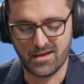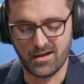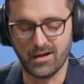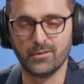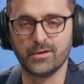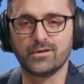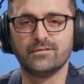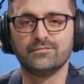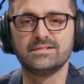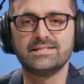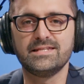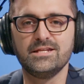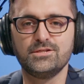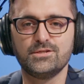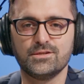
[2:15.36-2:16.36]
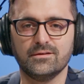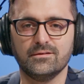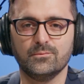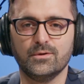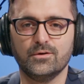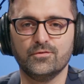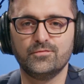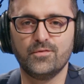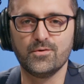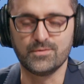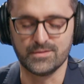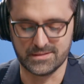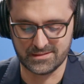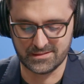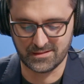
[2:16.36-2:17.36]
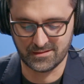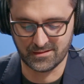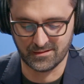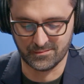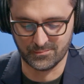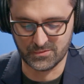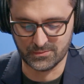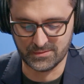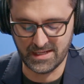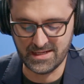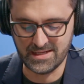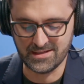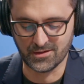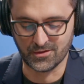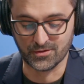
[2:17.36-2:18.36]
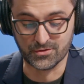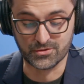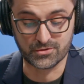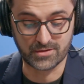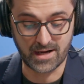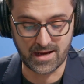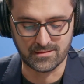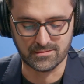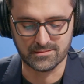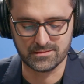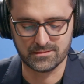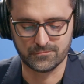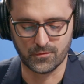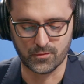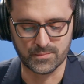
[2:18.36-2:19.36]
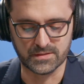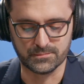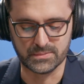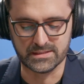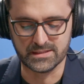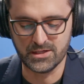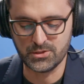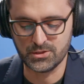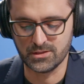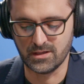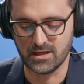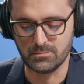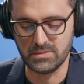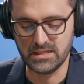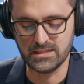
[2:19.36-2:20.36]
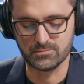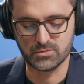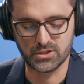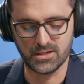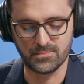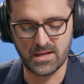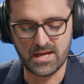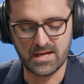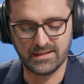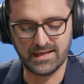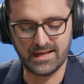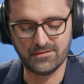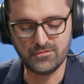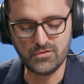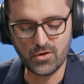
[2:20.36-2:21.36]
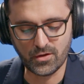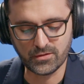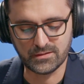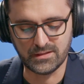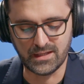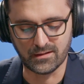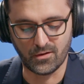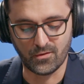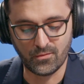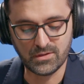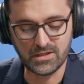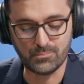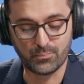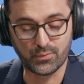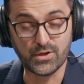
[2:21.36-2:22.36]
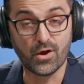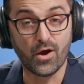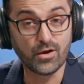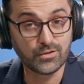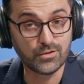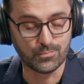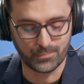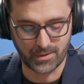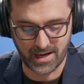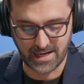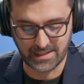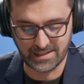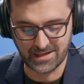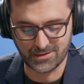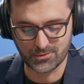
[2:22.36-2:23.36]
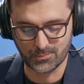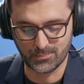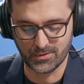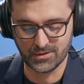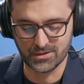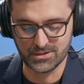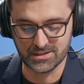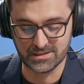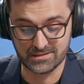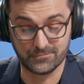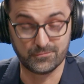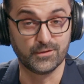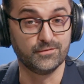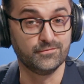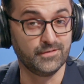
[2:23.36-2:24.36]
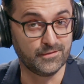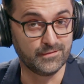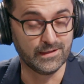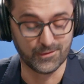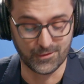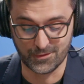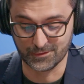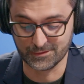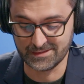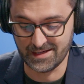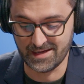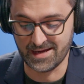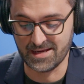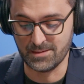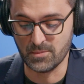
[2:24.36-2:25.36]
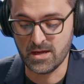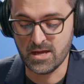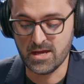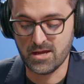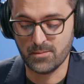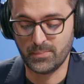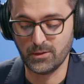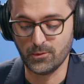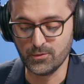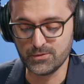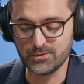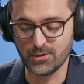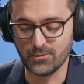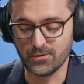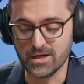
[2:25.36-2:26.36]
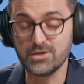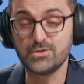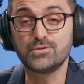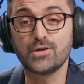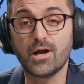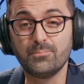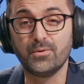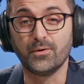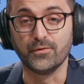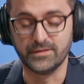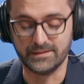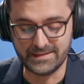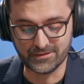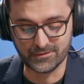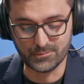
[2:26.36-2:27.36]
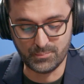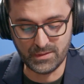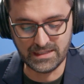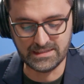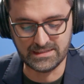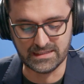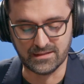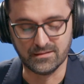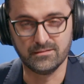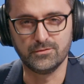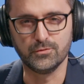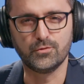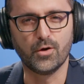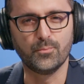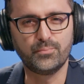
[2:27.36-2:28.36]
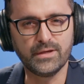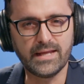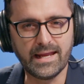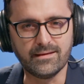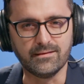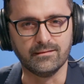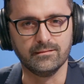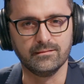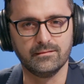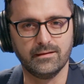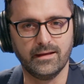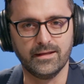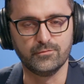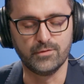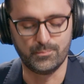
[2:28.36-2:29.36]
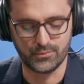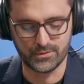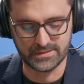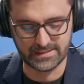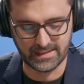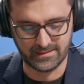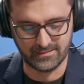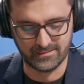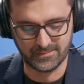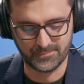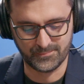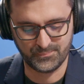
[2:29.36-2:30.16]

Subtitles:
Our conversation will focus today on trance, forms of possession and mediumship that have not yet only preoccupied anthropologists for a very long time, but also troubled their ability to comprehend and represent.